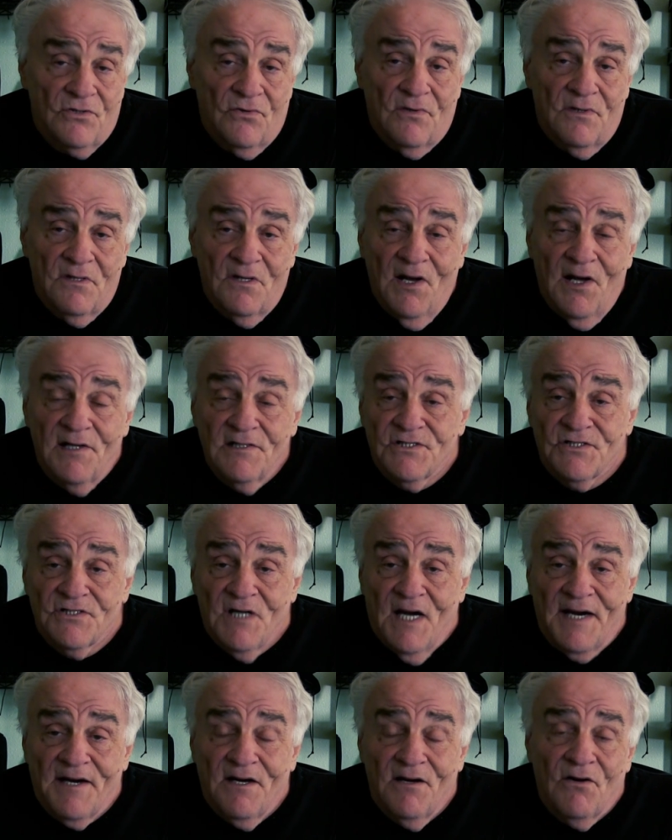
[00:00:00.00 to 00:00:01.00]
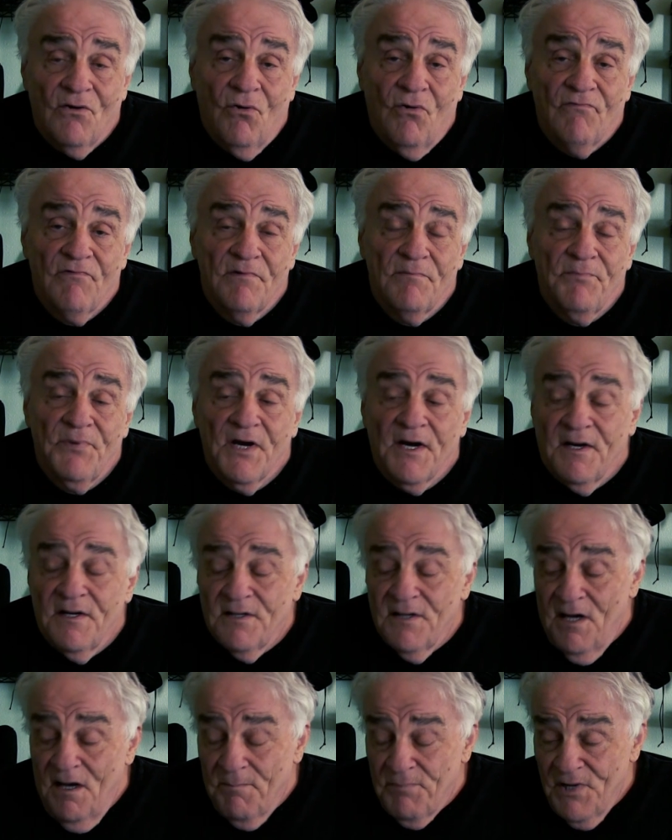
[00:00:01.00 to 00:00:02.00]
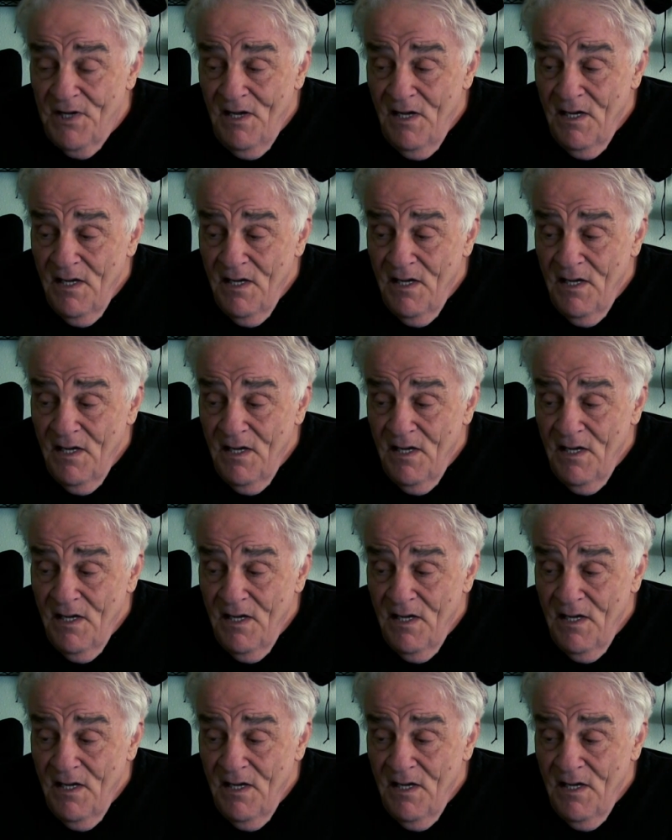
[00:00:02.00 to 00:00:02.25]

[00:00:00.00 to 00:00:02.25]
or less. I could go over and pick it up.